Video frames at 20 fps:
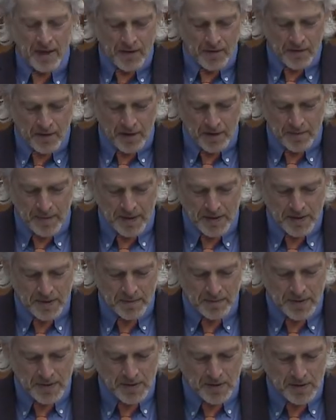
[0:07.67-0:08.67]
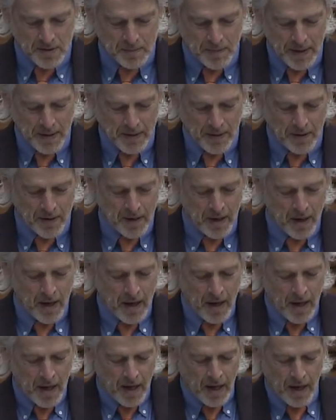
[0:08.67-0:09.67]
you very much, Mr. Speaker.
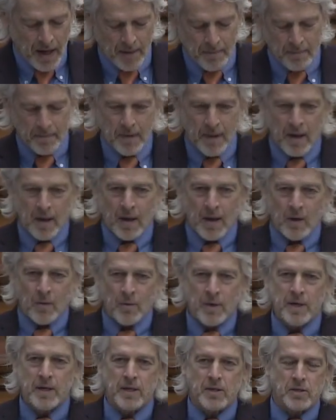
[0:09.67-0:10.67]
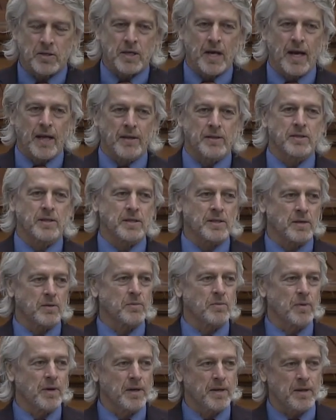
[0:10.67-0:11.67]
One of the challenges and
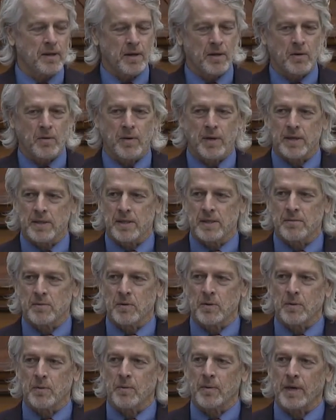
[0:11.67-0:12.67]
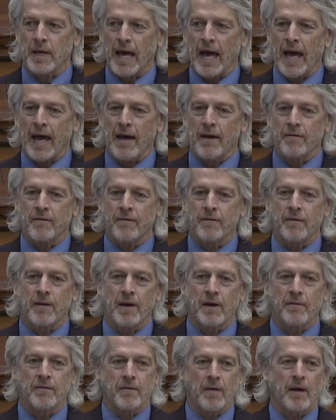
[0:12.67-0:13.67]
one of the criticisms that we have
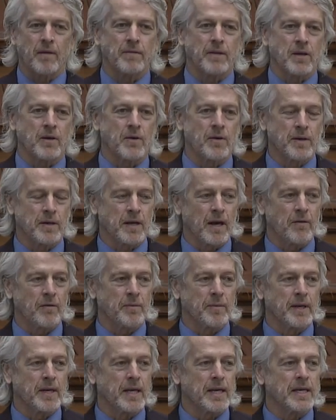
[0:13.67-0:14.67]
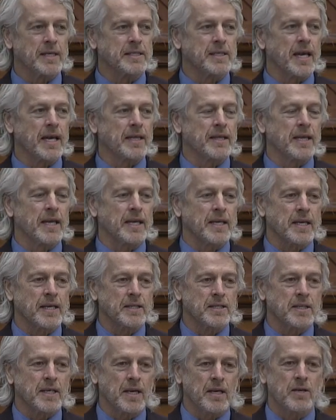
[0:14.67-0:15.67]
of the current government is that they
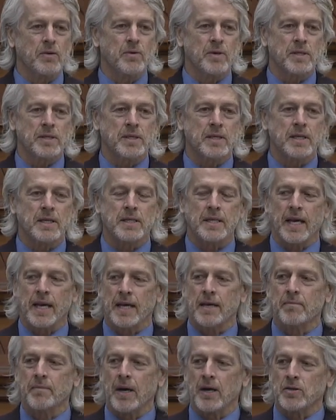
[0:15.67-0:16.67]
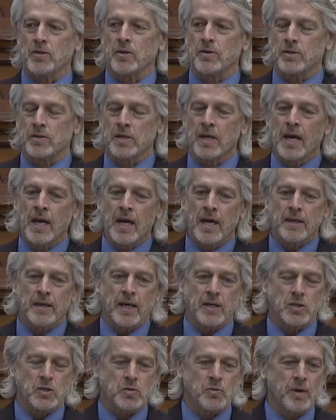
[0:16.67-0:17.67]
continuously take measures
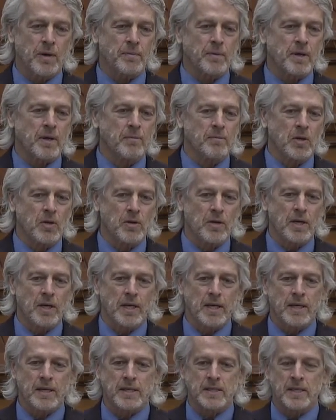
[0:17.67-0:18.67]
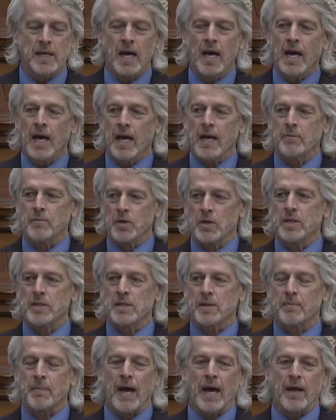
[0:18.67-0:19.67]
that strip communities and
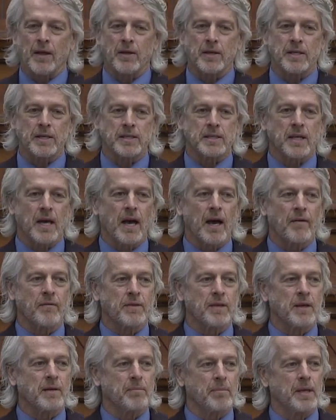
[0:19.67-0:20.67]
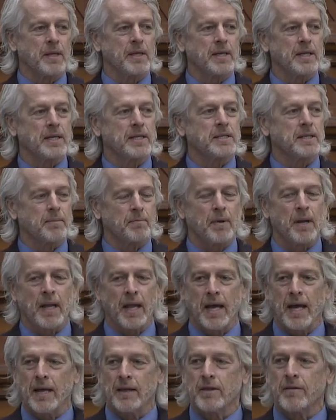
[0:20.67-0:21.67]
municipalities of the ability to
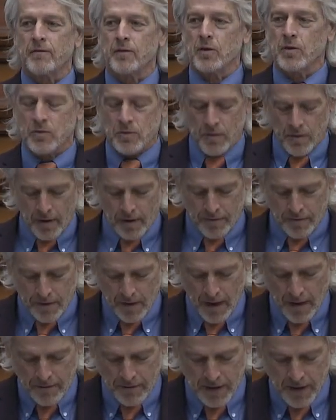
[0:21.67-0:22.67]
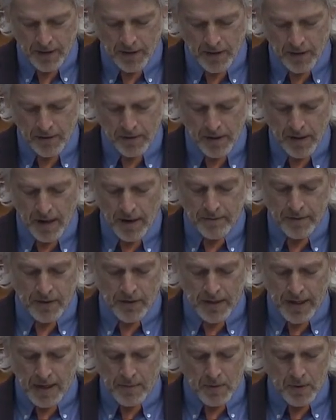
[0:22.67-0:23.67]
plan the future of their
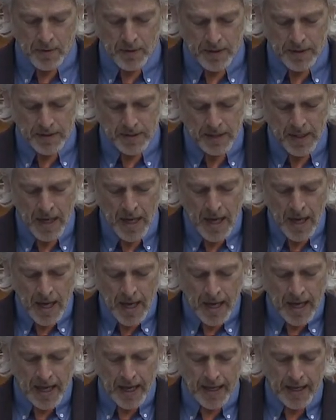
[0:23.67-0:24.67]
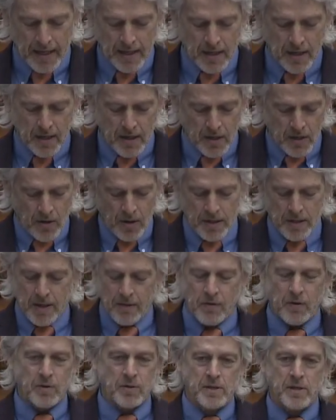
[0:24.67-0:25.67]
neighborhoods. And you know, I'll give
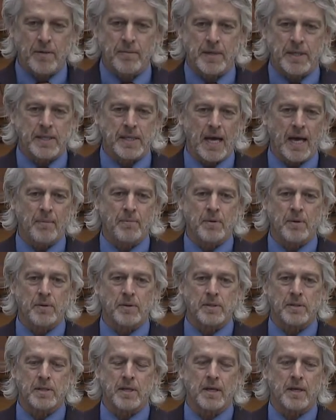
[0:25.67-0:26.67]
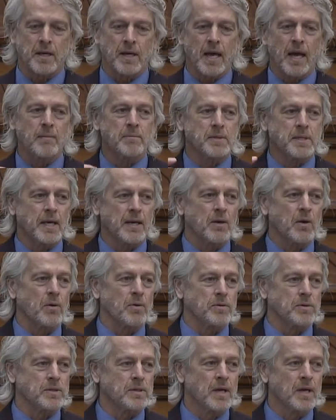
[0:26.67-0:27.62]
you some examples. The MZOs.